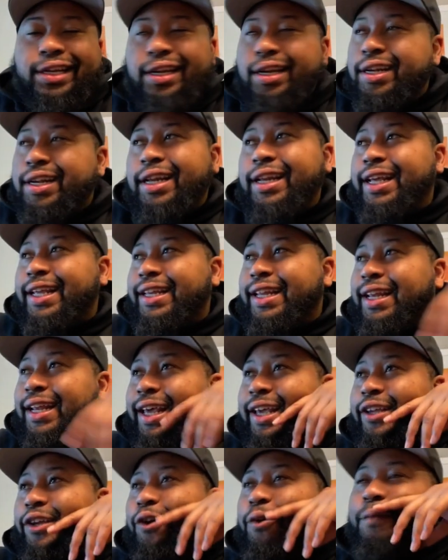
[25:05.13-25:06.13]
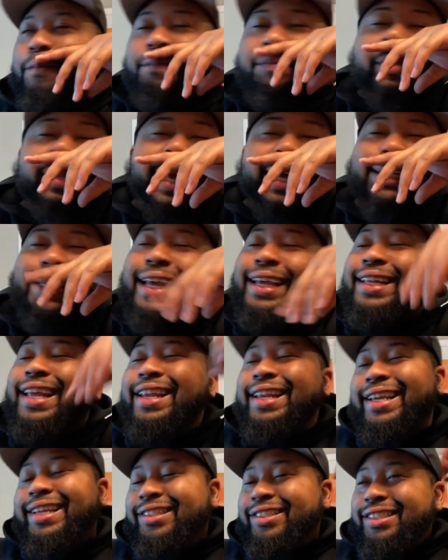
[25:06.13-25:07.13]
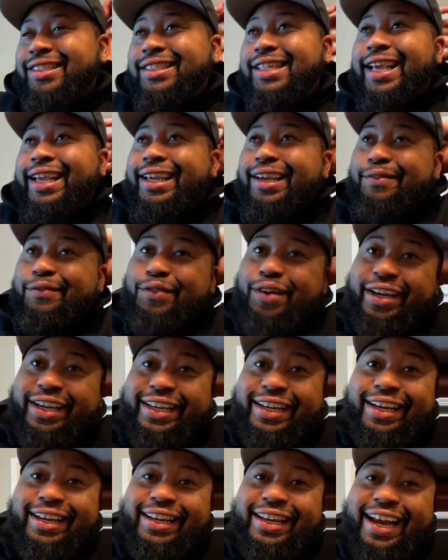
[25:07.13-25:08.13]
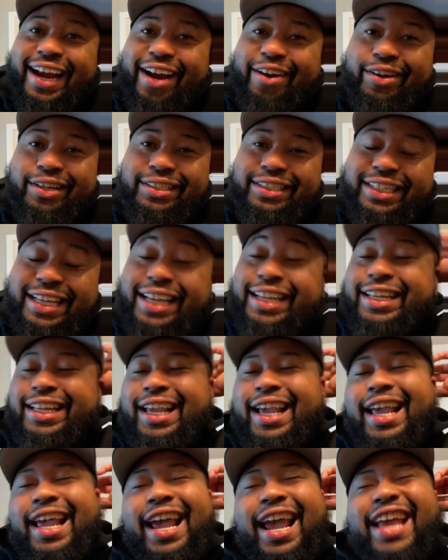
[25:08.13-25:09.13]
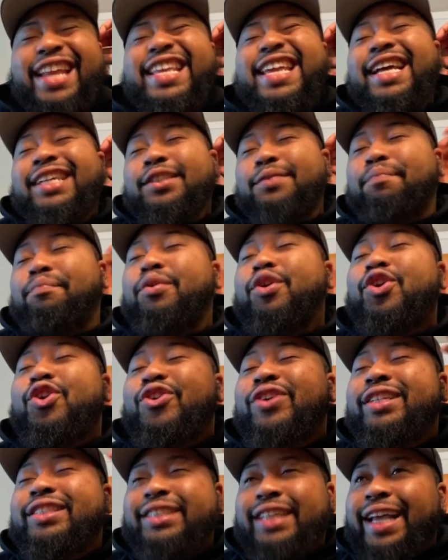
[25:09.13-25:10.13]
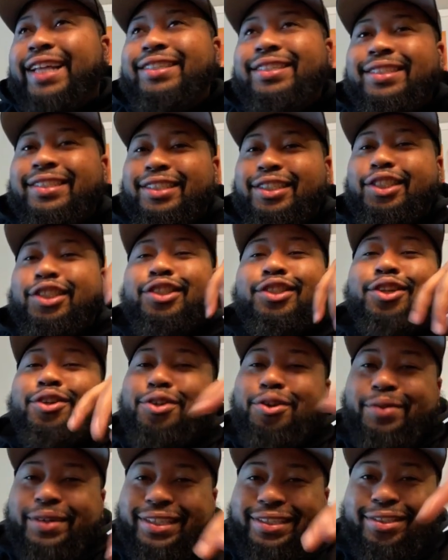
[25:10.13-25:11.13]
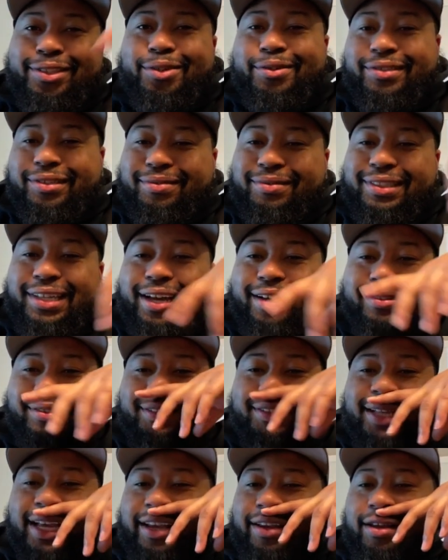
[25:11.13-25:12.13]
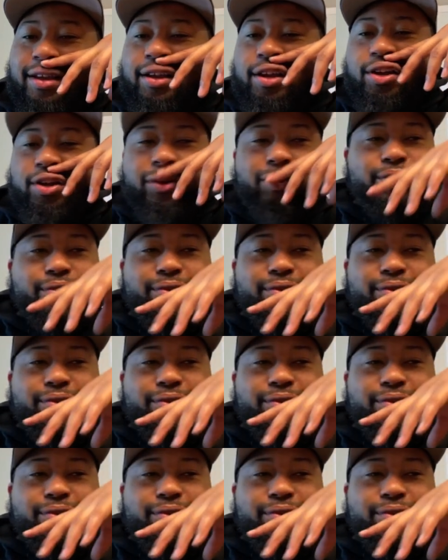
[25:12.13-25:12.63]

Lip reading: sudden or nothing like that. Like yo, that nigga's just like fucking hilarious. Yeah, and he has pure intentions. You just don't know what he's doing sometimes. Like